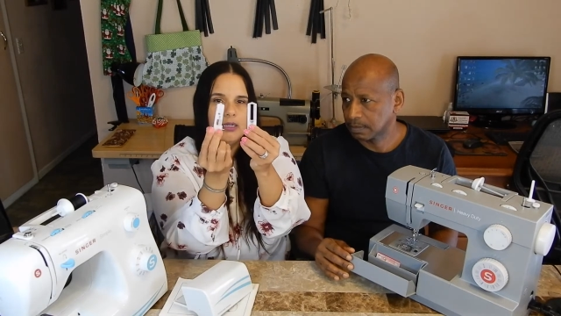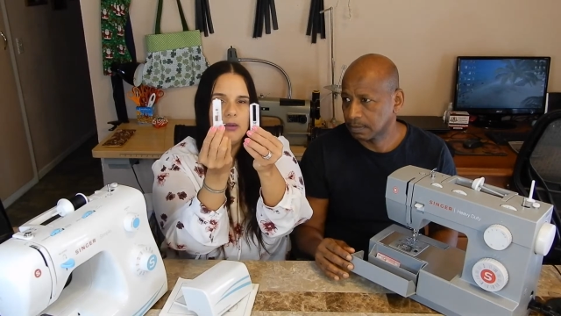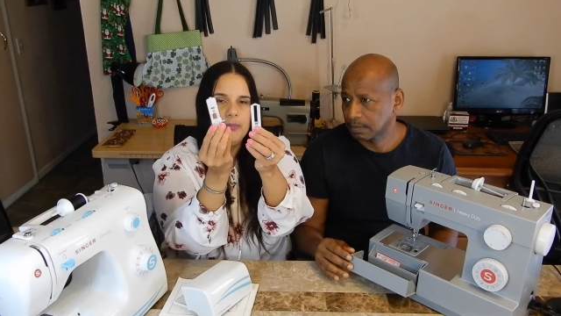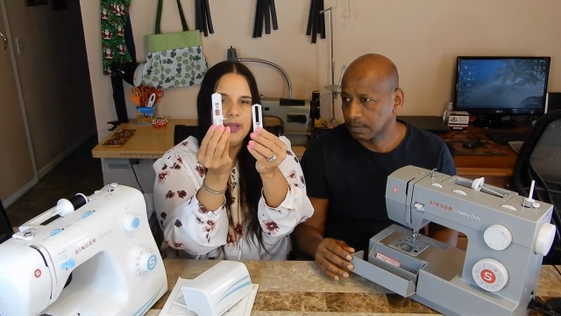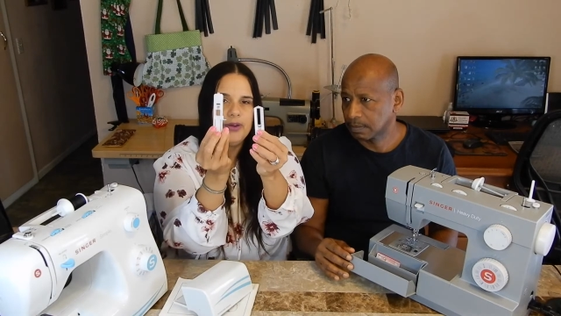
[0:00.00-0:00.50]

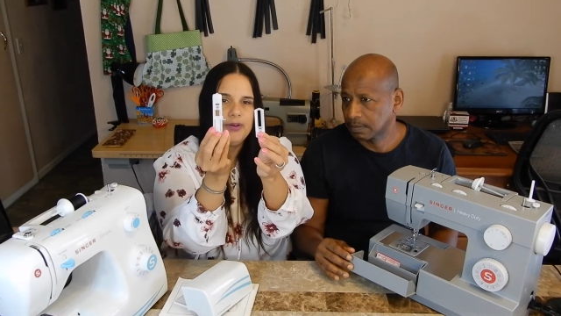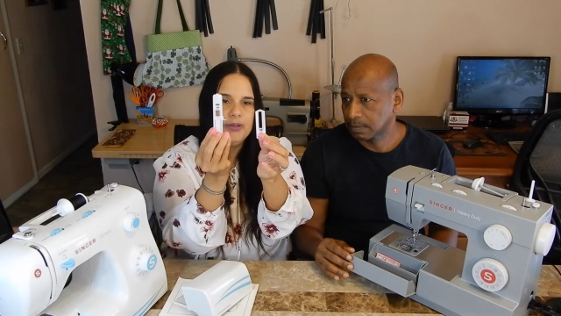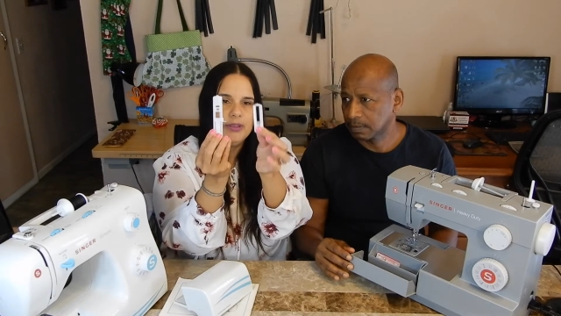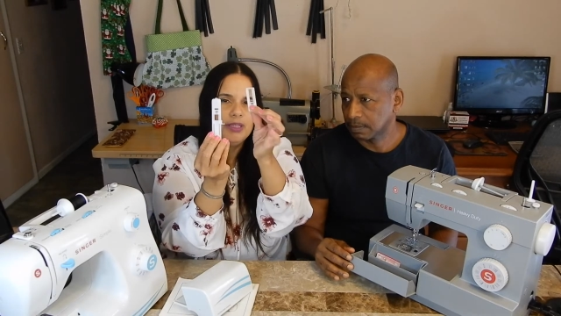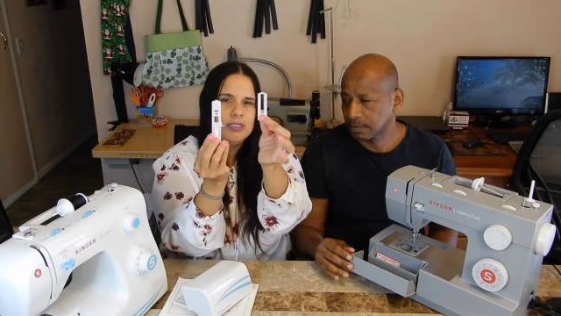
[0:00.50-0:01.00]
Speaker 1: Compare.
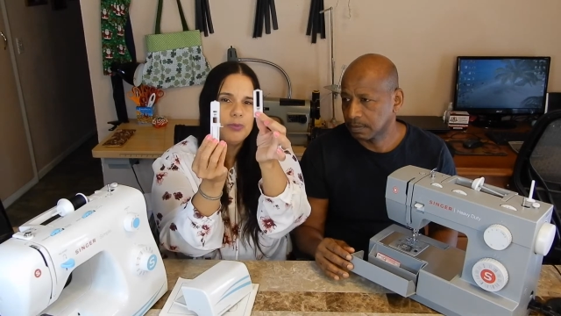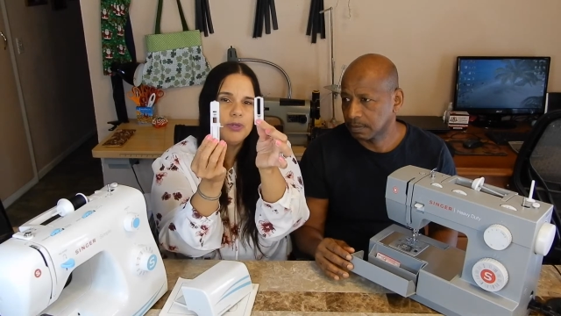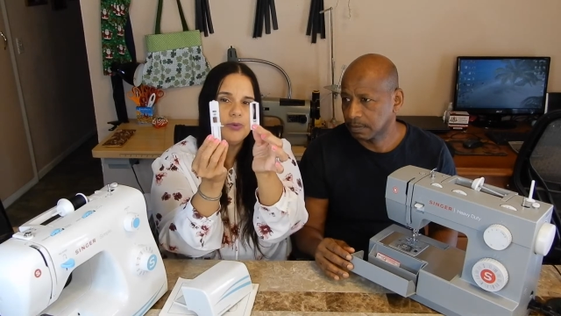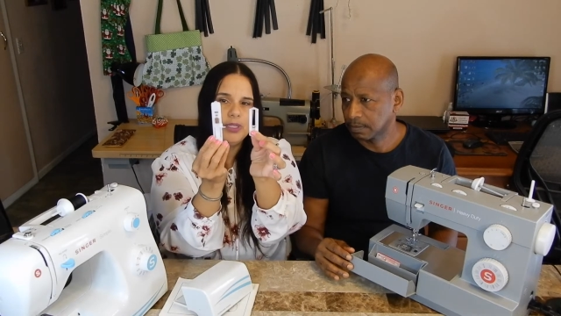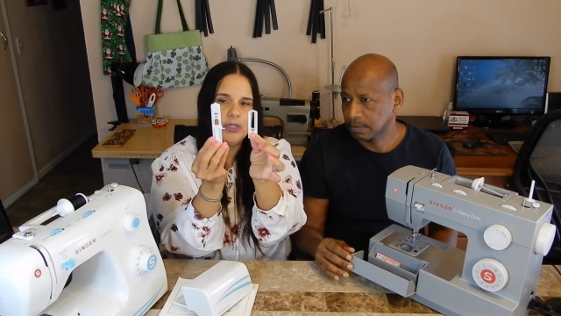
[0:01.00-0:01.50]
This
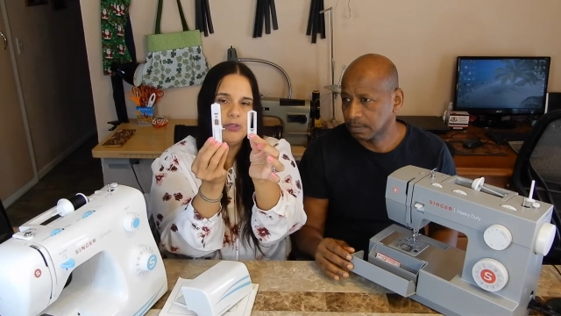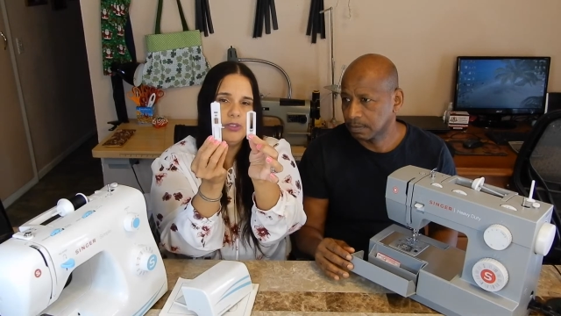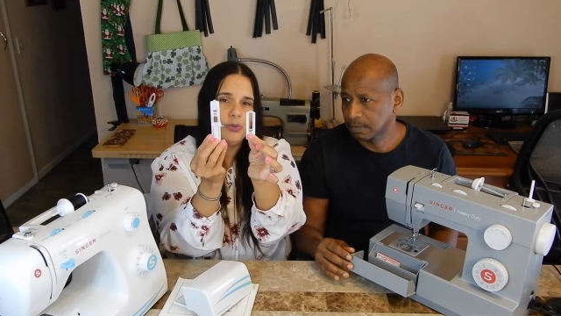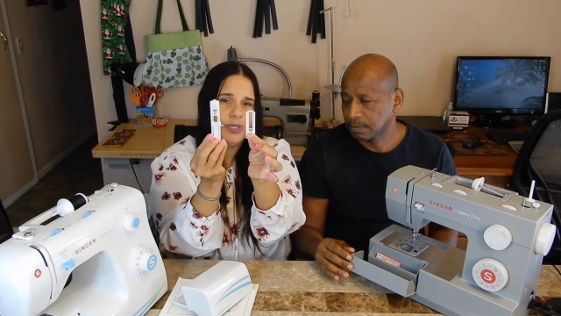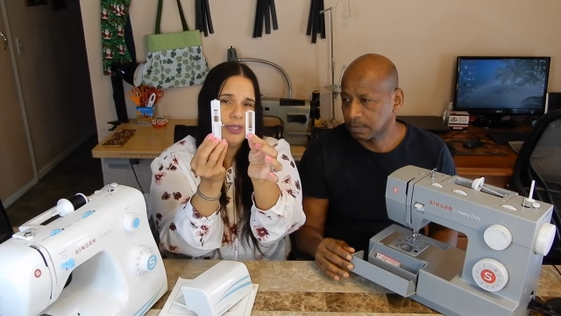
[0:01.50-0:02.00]
one really couldn't
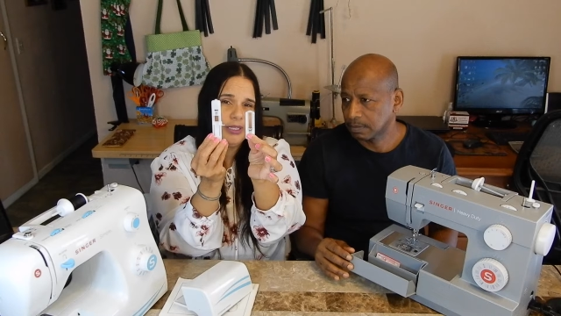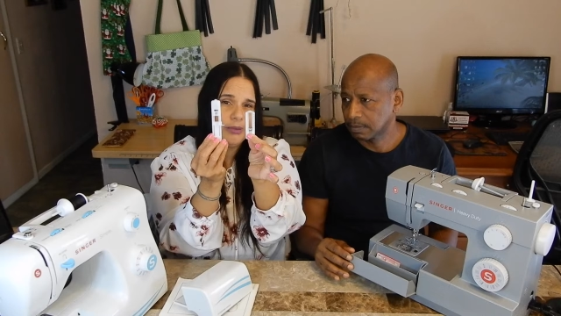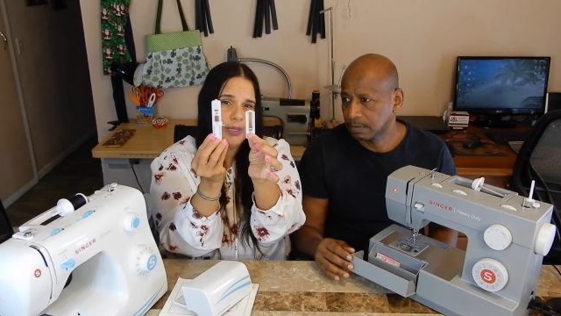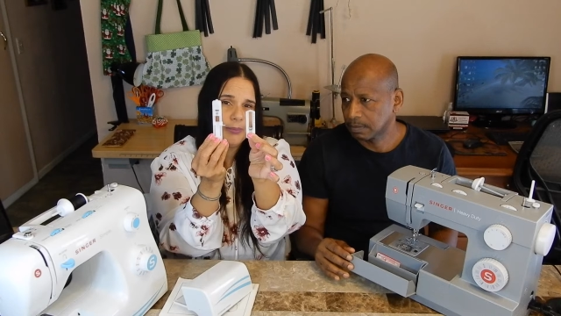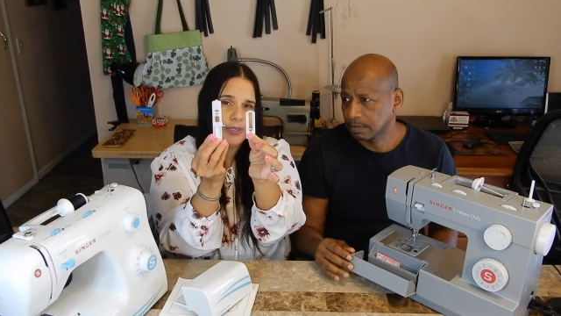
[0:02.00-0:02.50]
do anything to
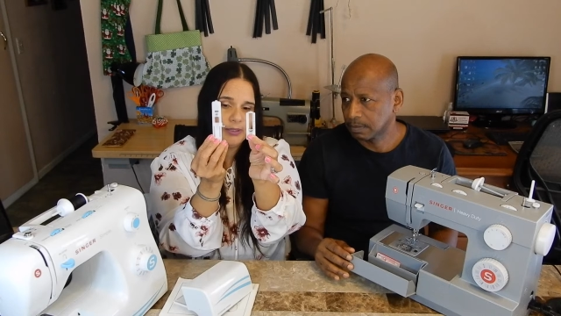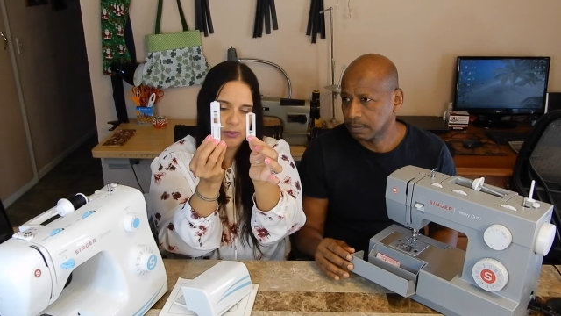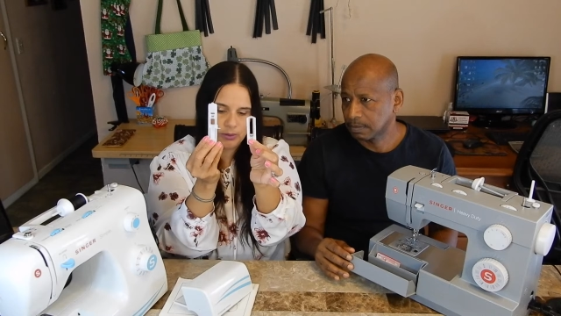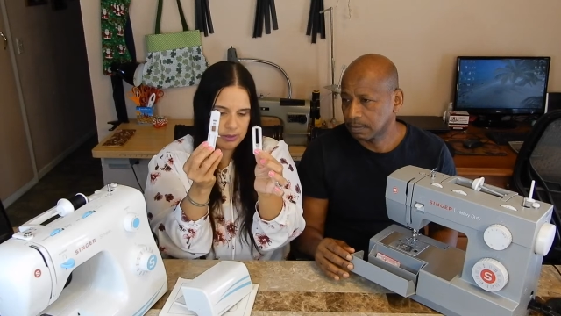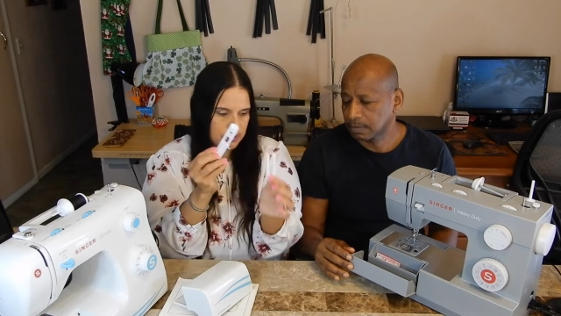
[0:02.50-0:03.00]
make
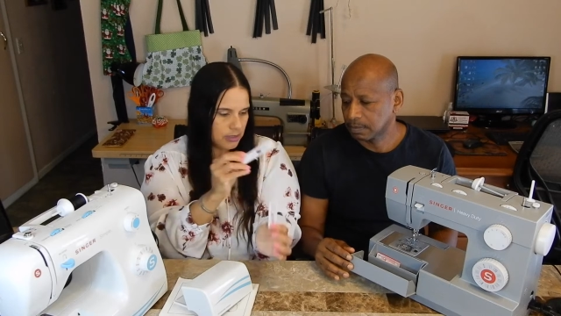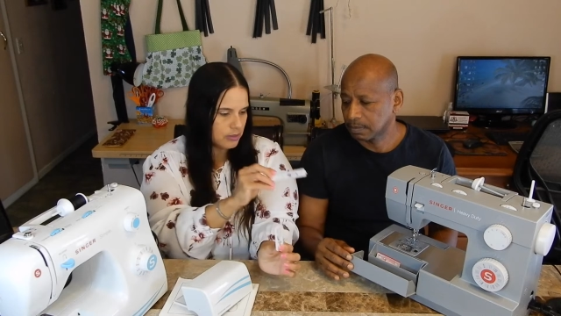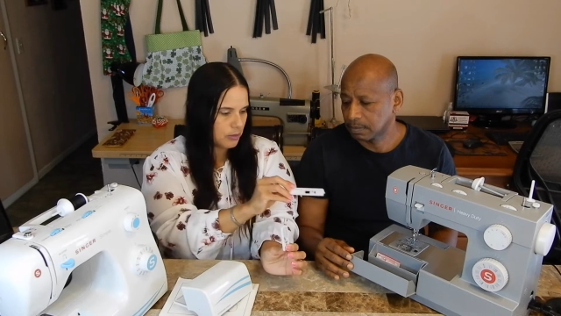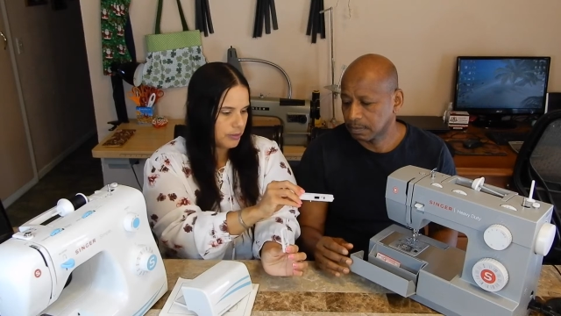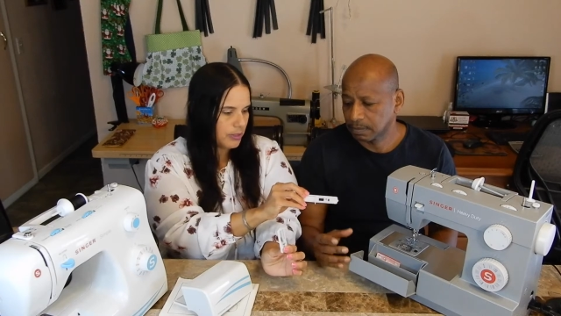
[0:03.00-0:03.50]
buttonholes.
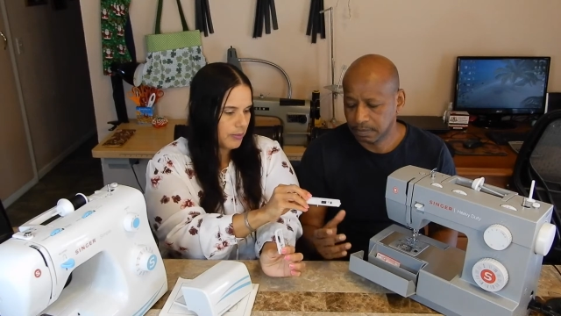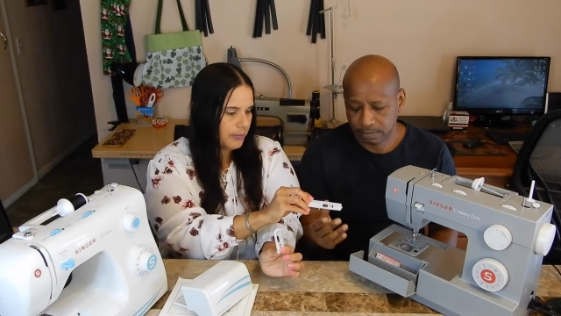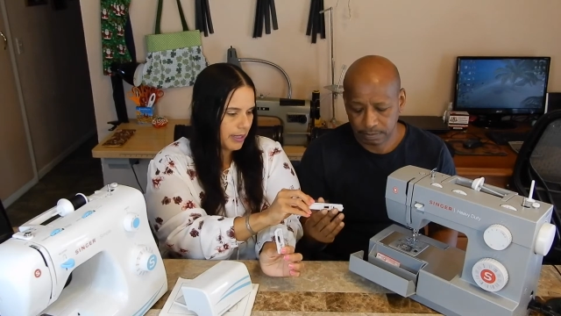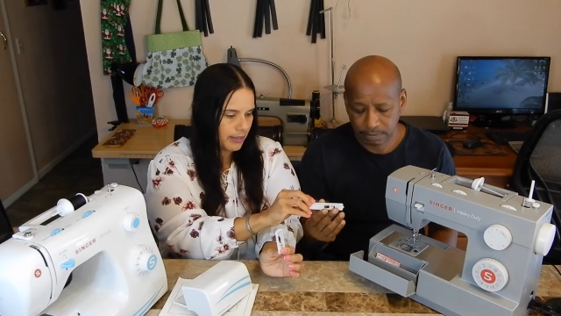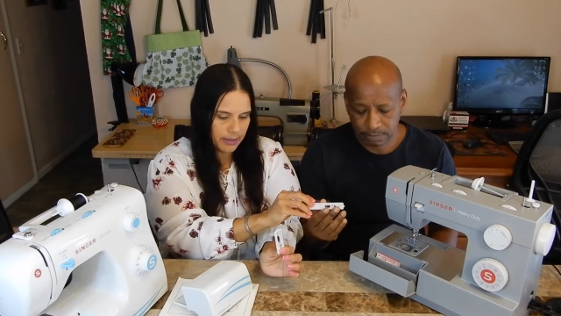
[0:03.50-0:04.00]
So put that one
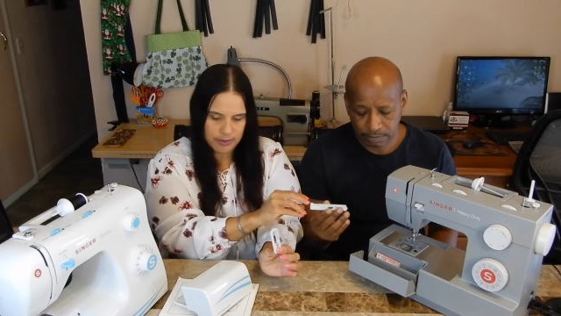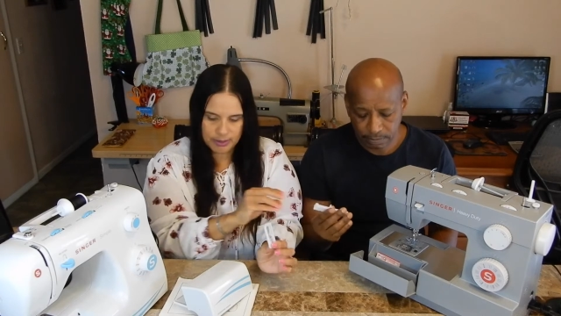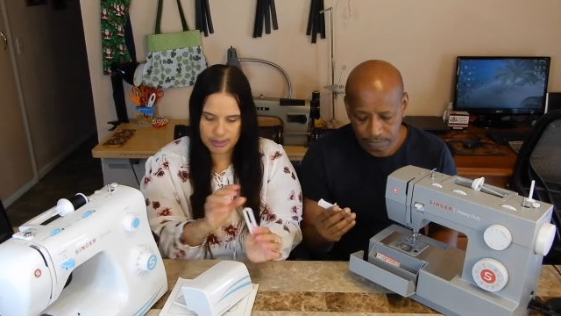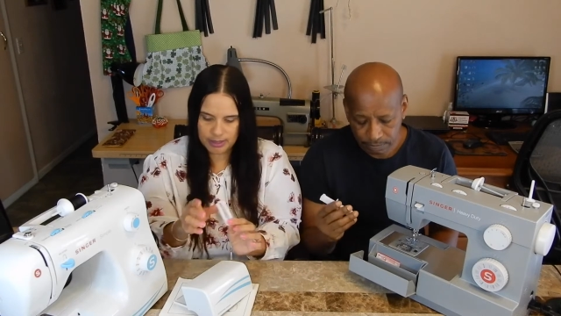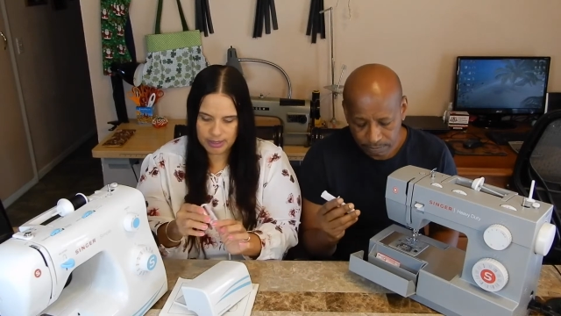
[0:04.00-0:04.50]
back there.